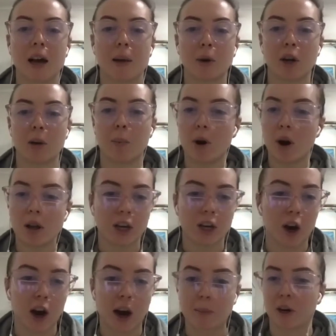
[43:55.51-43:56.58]
I'm going to, you know,
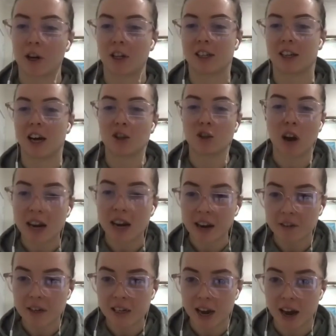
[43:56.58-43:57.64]
I'm going to start training
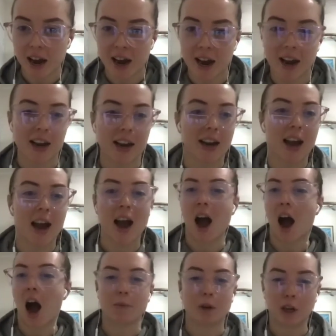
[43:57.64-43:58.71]
every day.
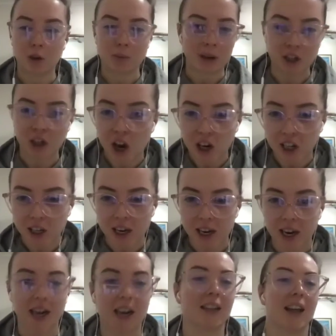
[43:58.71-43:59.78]
I'm going to do my
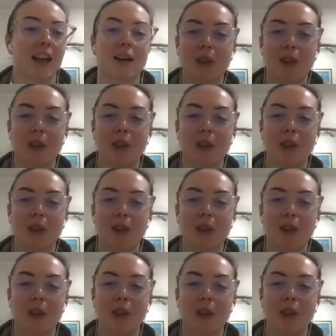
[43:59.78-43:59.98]
journaling, like,